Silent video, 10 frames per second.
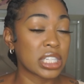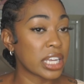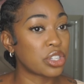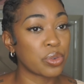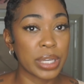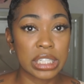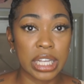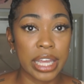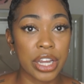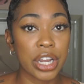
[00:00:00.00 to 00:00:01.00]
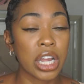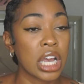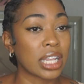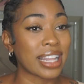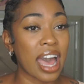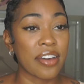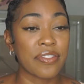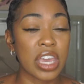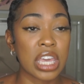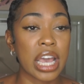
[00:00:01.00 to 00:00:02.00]
say 2 weeks later,
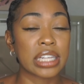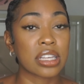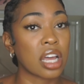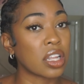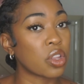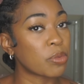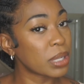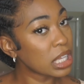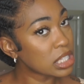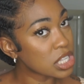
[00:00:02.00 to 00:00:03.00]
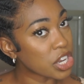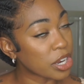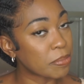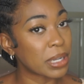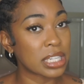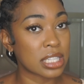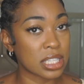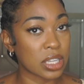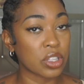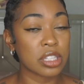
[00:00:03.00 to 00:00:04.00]
laughing has gotten a little bit easier, but it
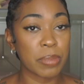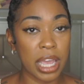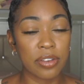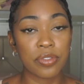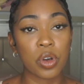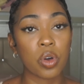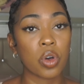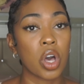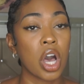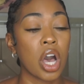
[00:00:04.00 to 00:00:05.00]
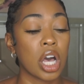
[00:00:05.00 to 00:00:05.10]
still is painful.